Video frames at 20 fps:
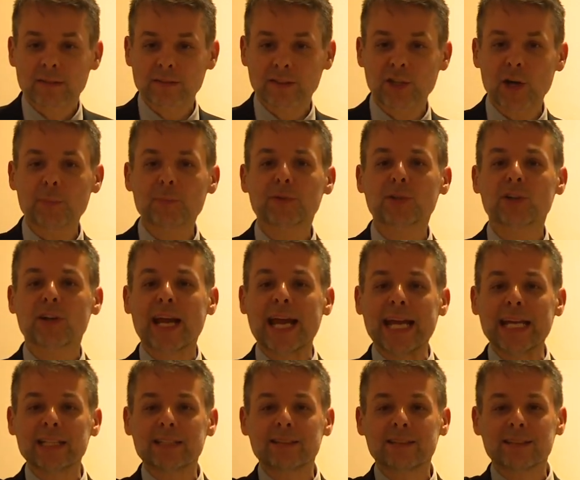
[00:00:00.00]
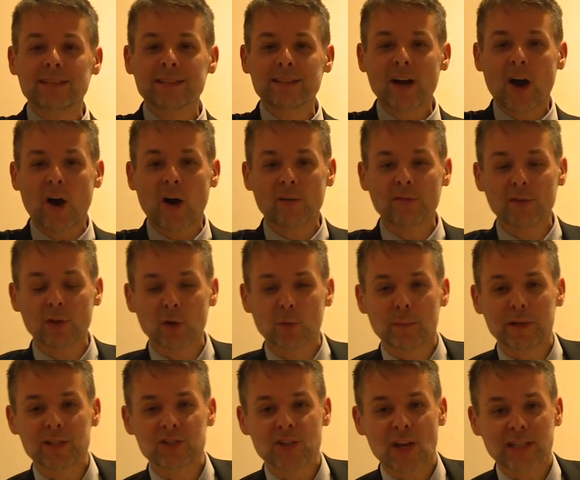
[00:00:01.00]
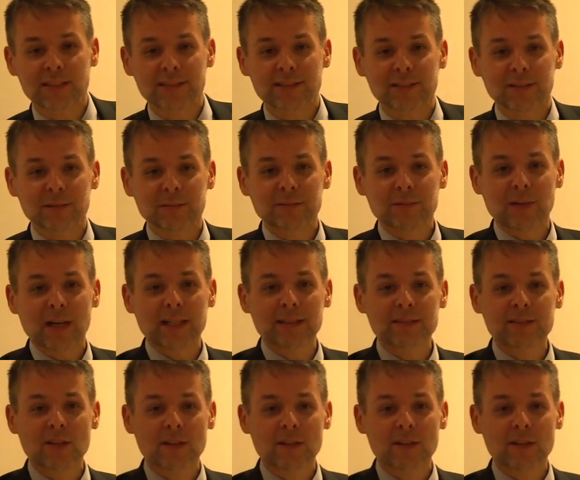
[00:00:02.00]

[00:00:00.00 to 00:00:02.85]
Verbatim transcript: chapter 8 of Lumen Gentium, right?